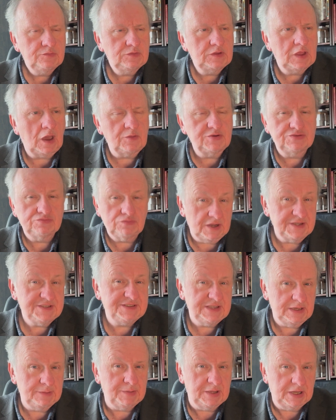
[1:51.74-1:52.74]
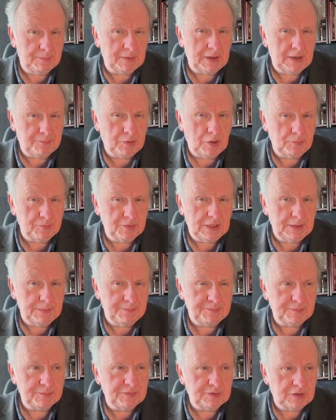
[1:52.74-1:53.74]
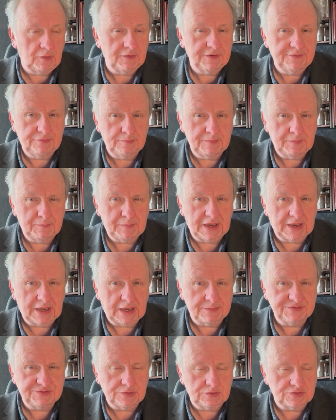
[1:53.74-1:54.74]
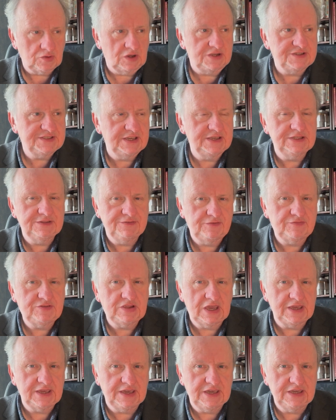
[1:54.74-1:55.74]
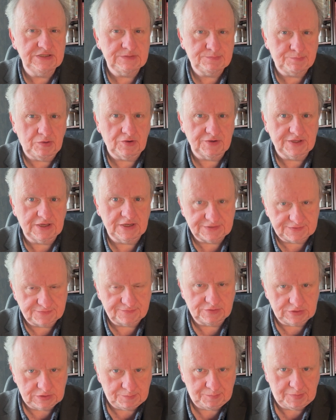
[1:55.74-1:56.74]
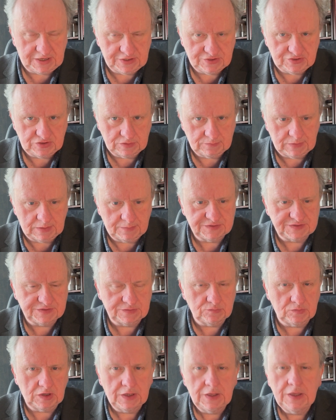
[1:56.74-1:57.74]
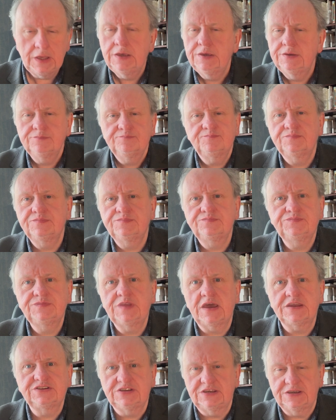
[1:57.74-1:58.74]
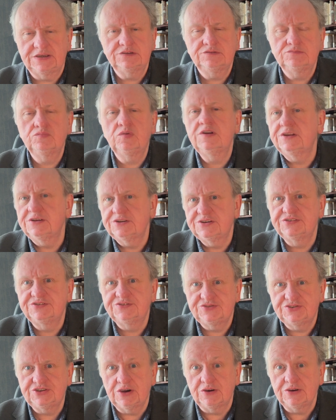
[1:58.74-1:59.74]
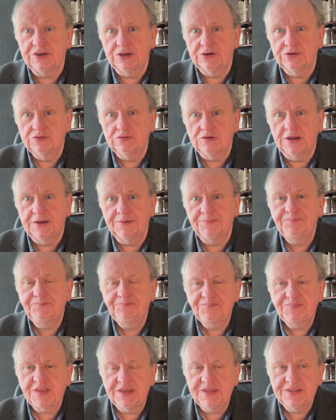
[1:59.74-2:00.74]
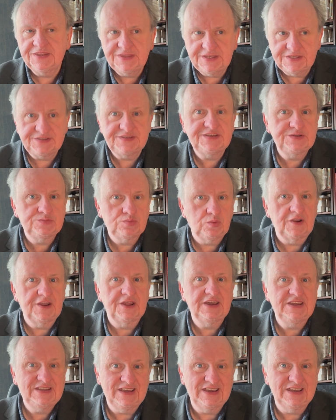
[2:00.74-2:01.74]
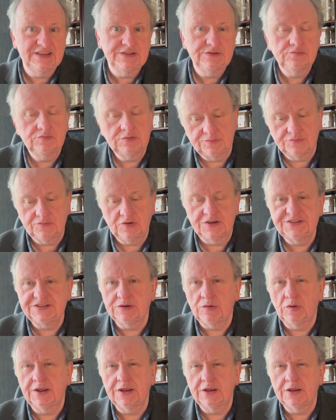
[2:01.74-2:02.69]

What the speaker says: I was writing a bit about PopClip going from the Mac App Store. I was writing it in 58 Keys podcast for Patreon members. And actually, why don't I just show you, right? This is what I did when I'm writing away.